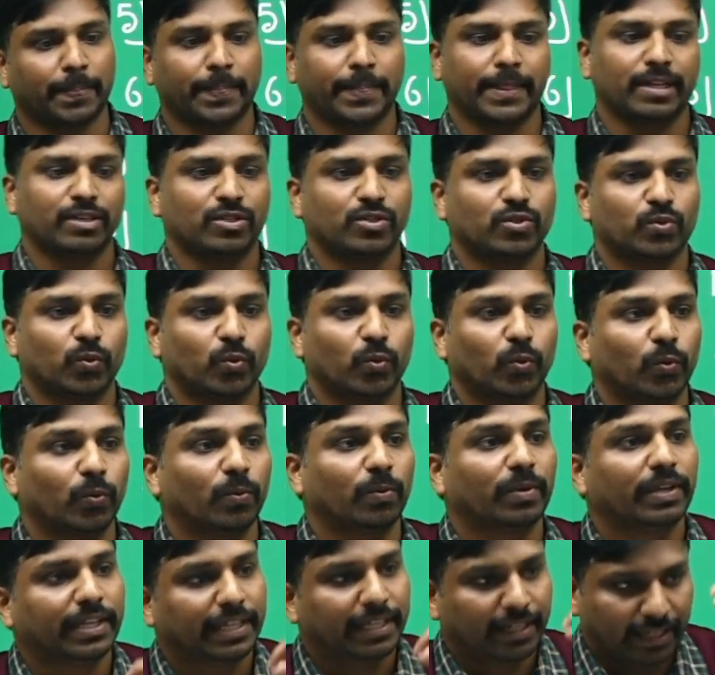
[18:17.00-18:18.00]
So
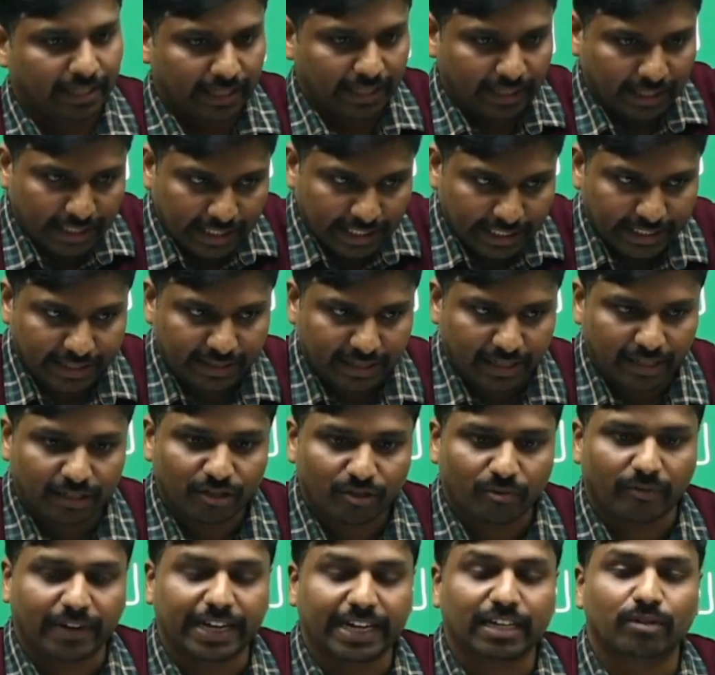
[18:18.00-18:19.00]
it
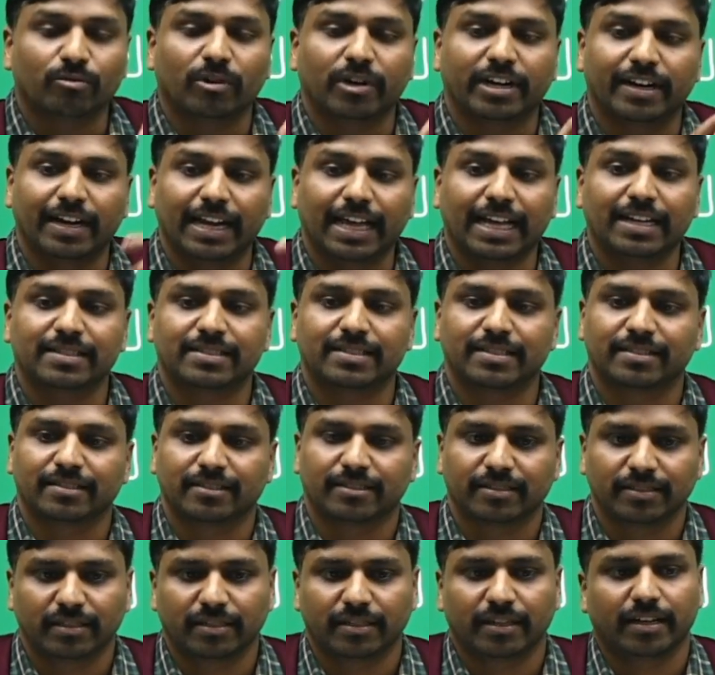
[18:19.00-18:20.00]
try to analyze
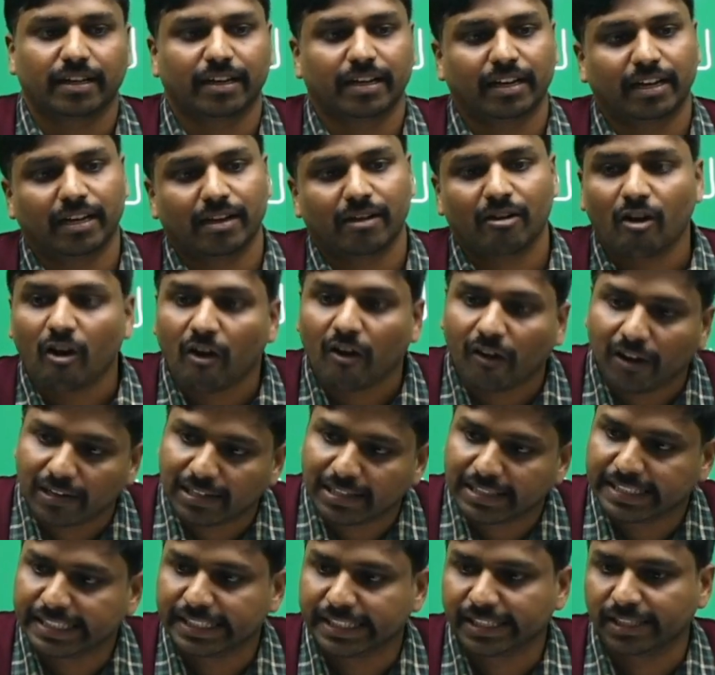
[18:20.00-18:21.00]
all
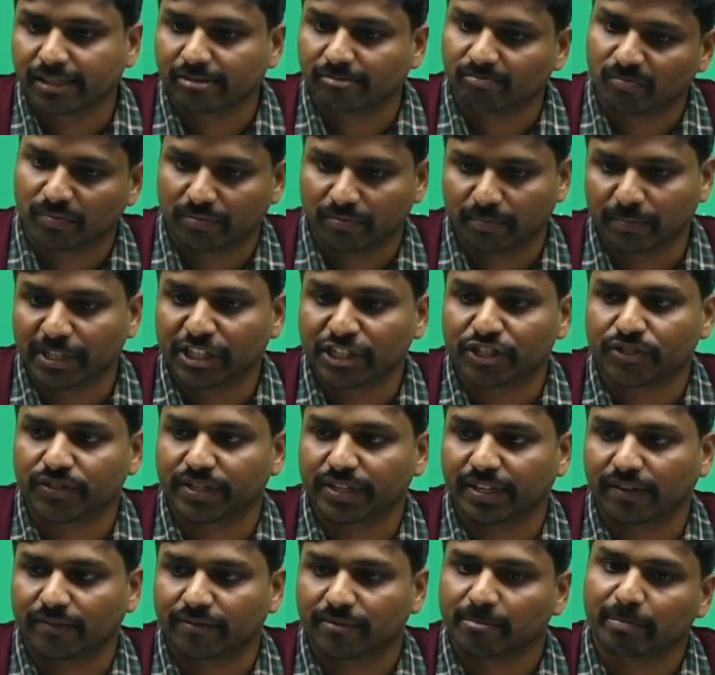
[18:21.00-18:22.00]
the
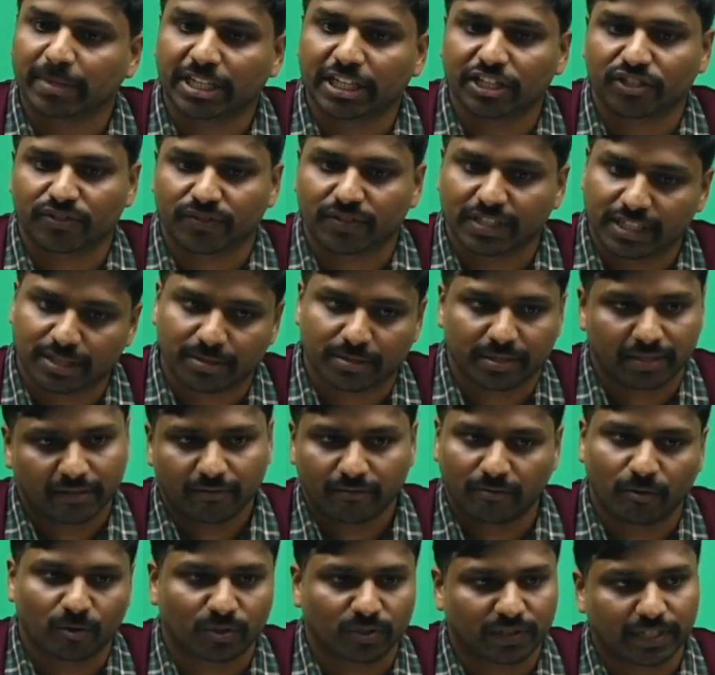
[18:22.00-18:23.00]
ministries
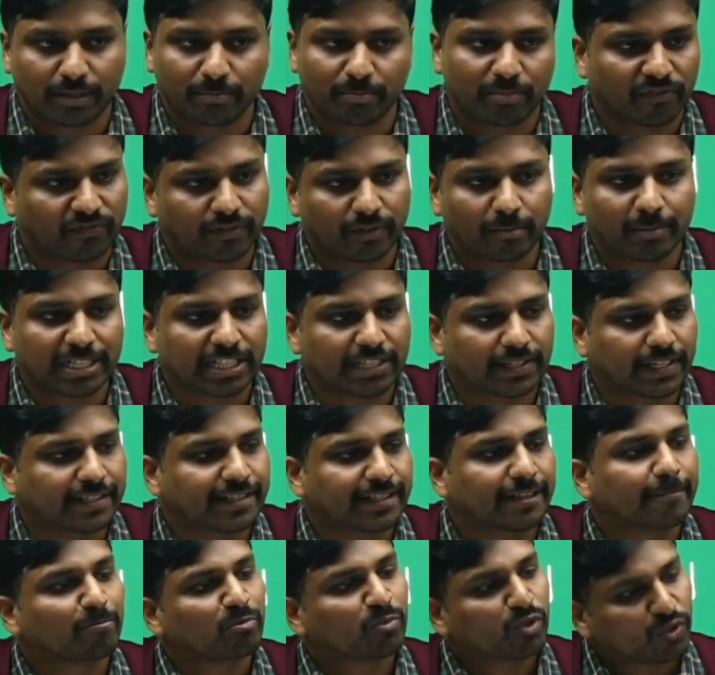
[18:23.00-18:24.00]
works and performances.
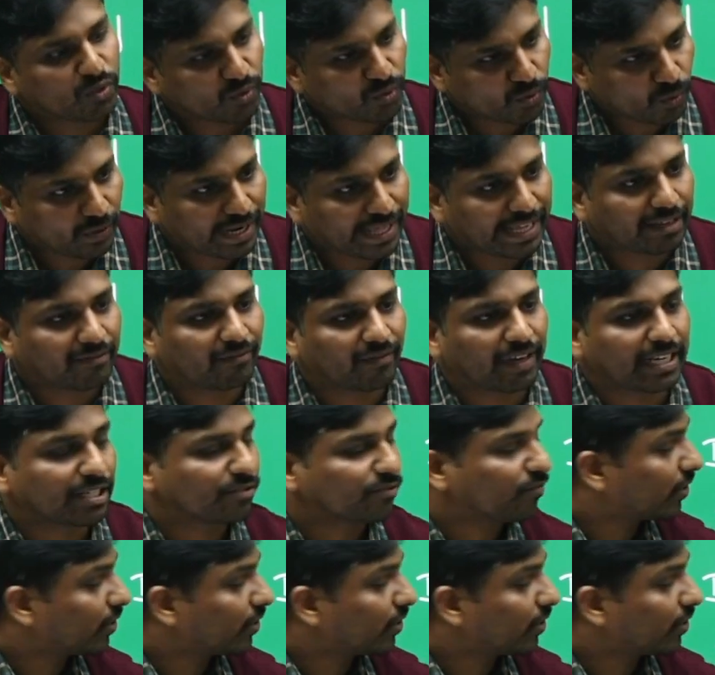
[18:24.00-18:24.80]
So likewise for